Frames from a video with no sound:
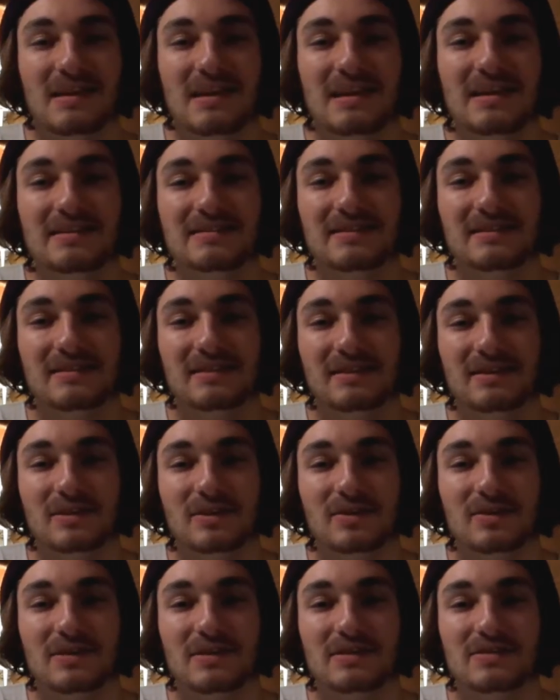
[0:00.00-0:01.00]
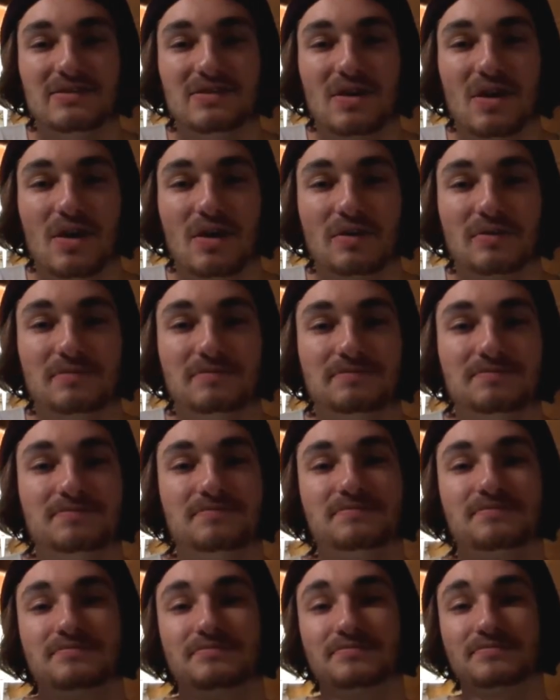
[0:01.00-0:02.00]
easily learn this
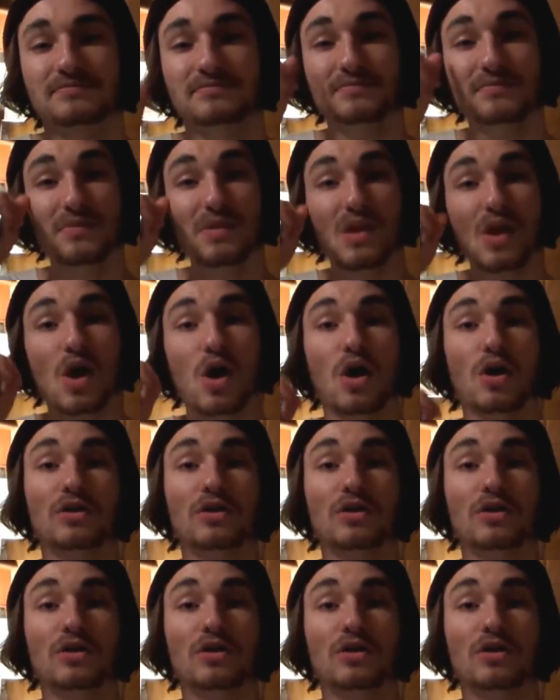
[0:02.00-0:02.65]
song.